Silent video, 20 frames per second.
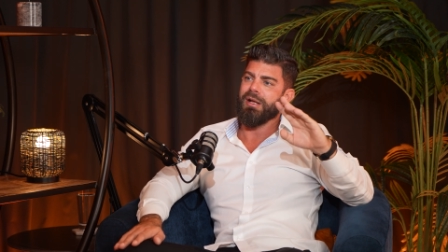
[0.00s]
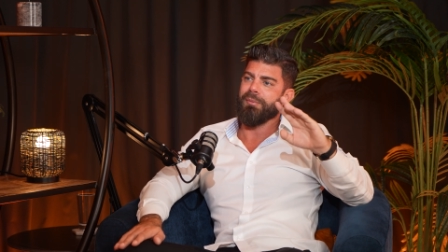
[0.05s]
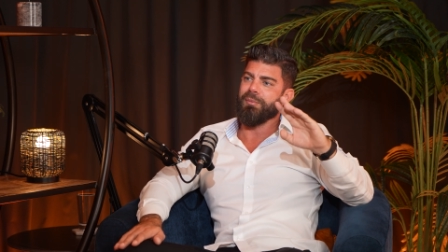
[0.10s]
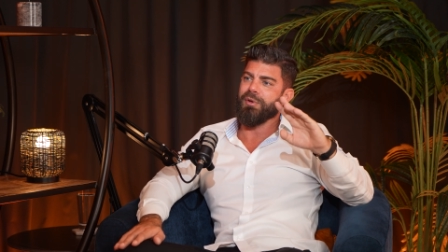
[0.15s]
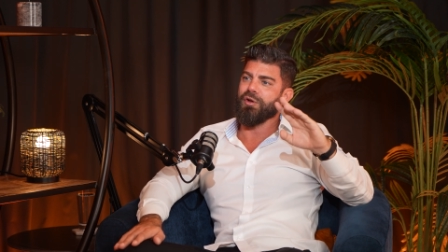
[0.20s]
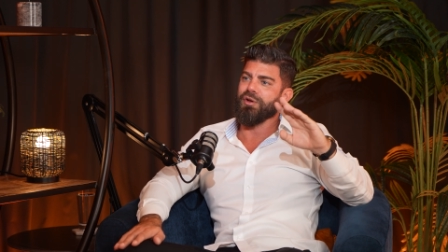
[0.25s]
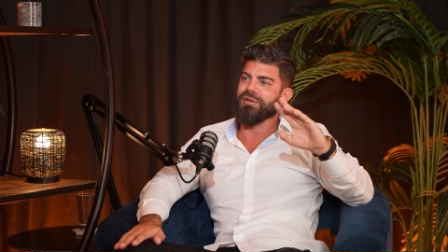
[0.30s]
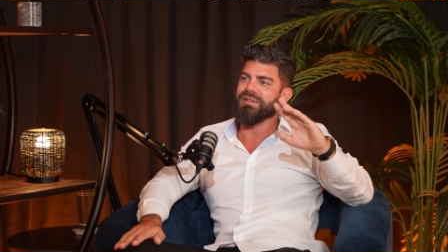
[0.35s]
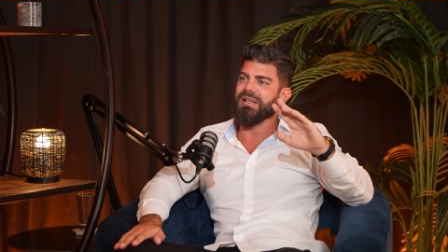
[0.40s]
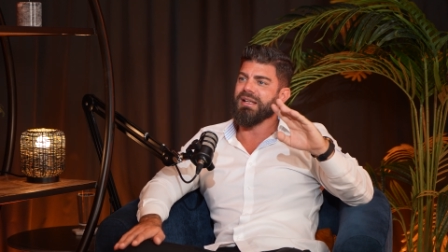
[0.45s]

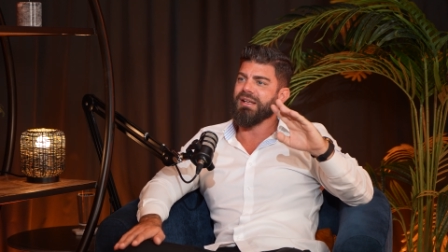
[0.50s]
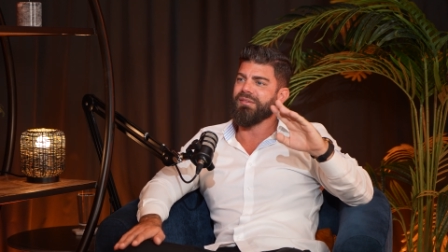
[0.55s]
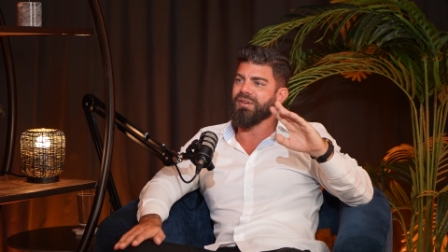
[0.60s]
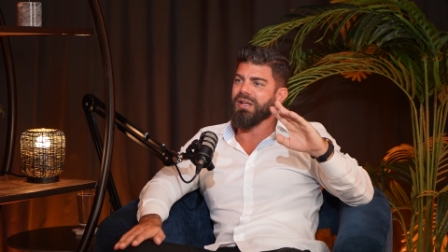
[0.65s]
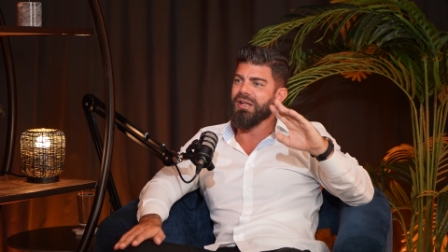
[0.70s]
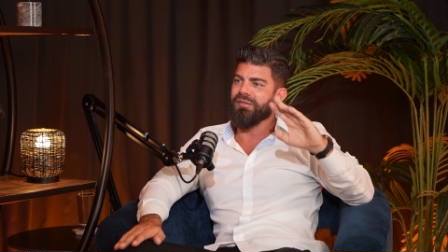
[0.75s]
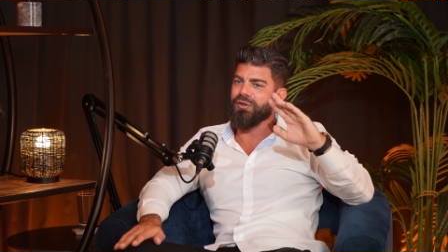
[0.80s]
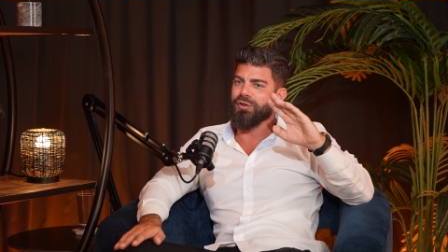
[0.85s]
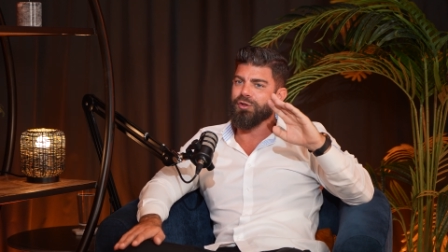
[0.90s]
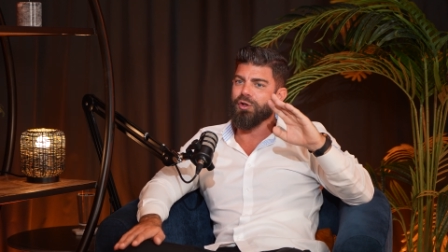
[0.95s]
Because
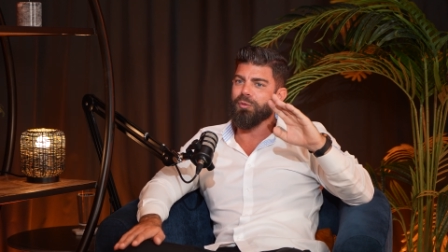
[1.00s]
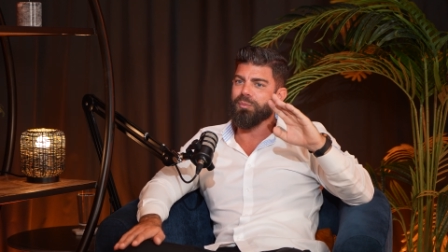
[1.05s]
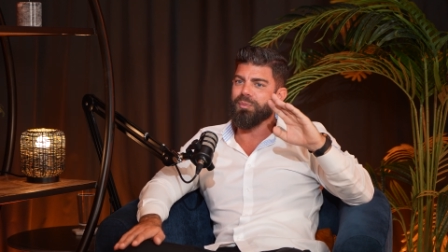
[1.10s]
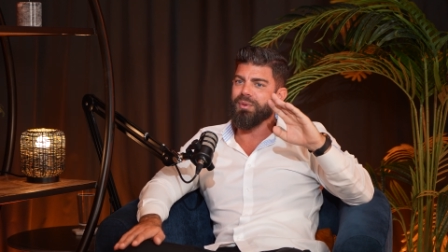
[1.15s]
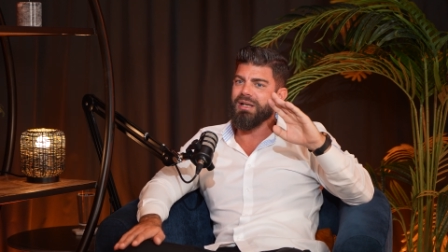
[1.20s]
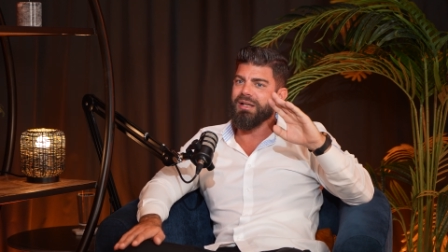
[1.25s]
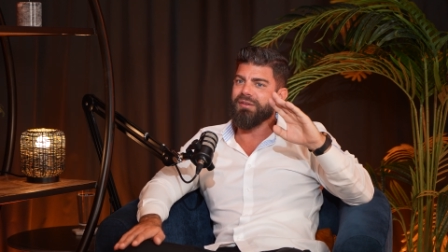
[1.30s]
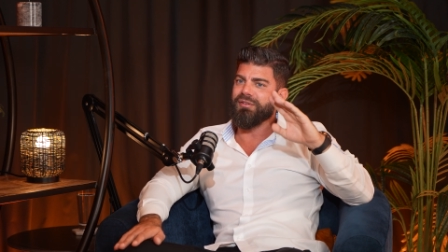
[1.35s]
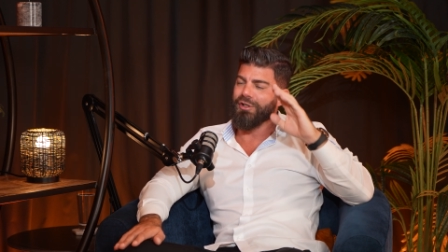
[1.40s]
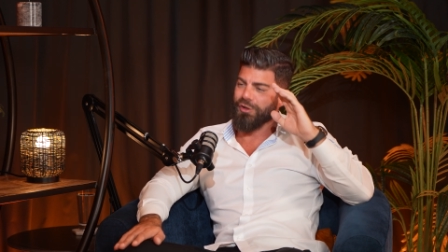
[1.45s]
if you don't
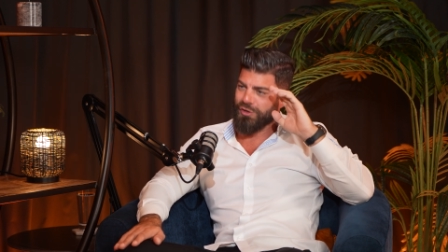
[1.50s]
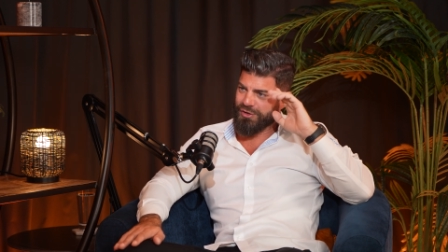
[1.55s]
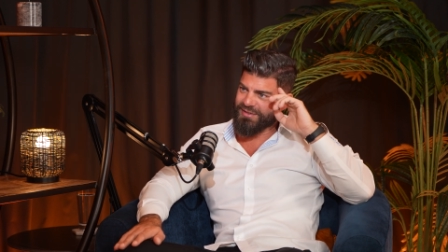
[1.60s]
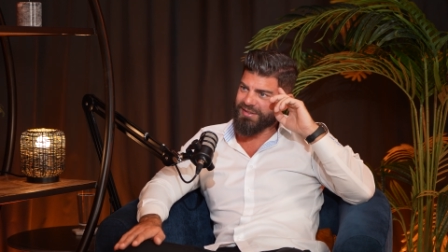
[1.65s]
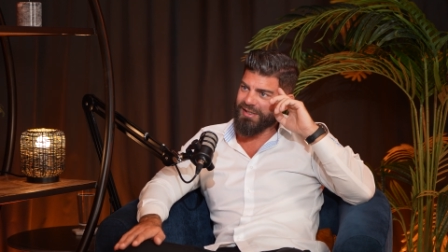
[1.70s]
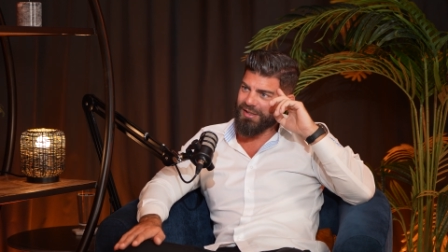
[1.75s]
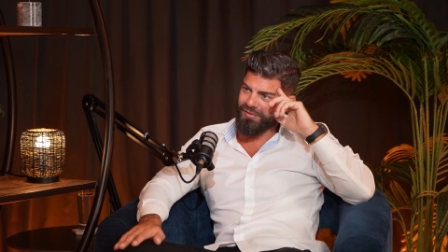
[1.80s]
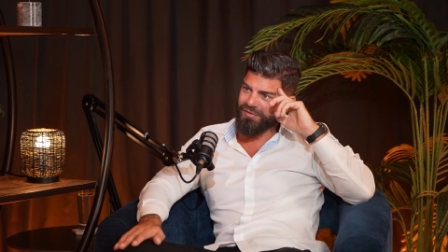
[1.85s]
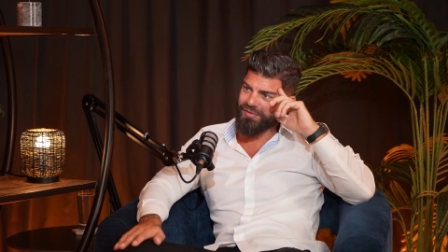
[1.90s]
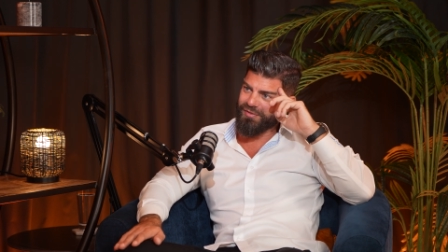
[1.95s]
believe in
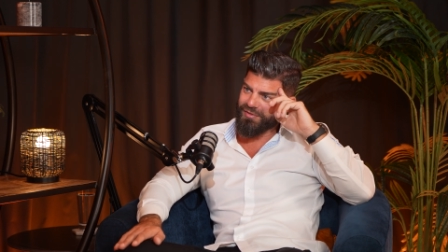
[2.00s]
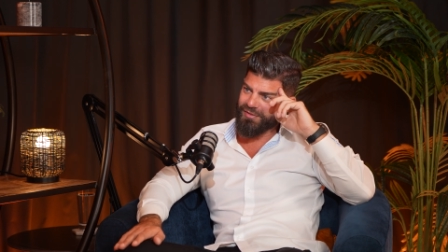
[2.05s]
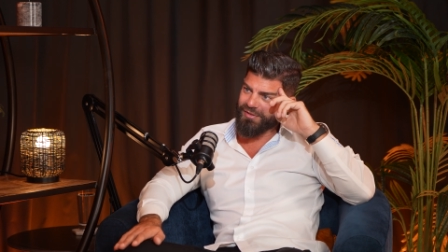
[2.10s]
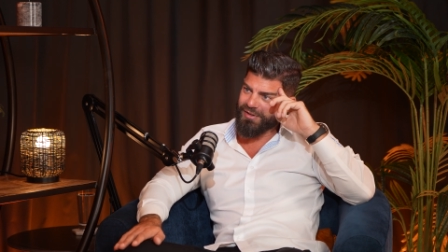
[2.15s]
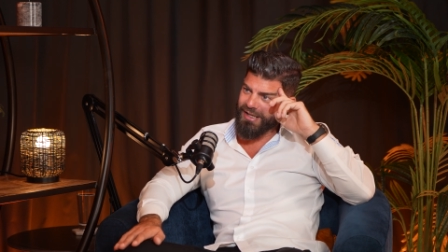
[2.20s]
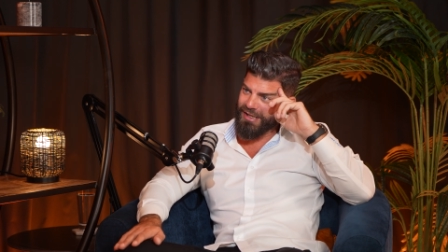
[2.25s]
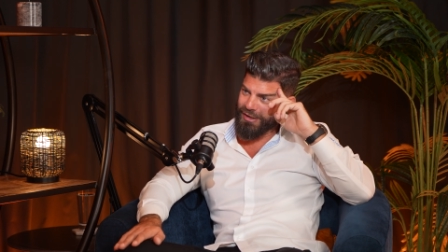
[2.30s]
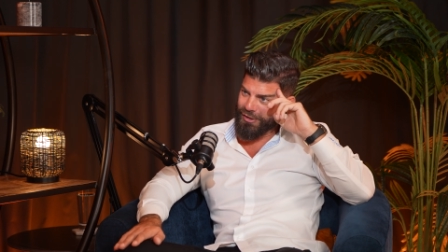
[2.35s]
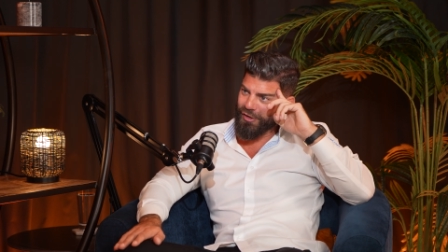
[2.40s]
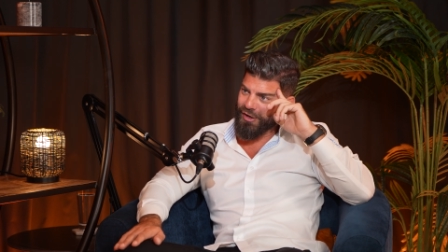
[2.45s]
yourself,
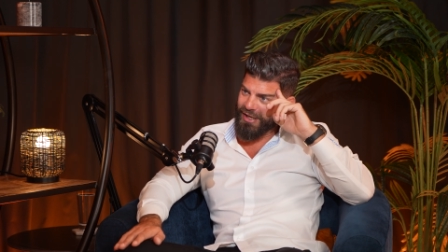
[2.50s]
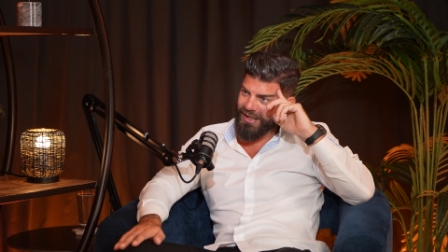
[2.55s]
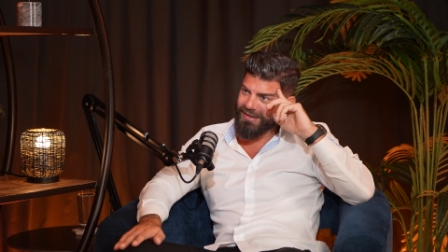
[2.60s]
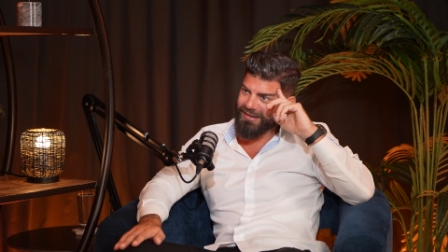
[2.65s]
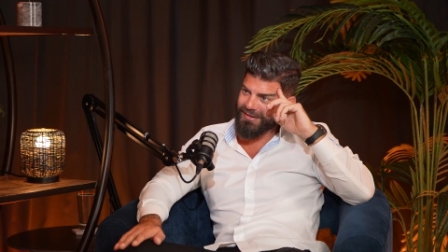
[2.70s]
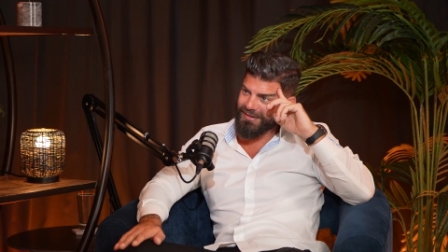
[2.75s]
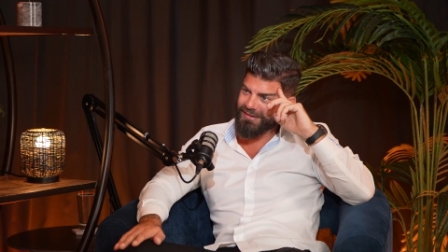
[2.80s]
in your head,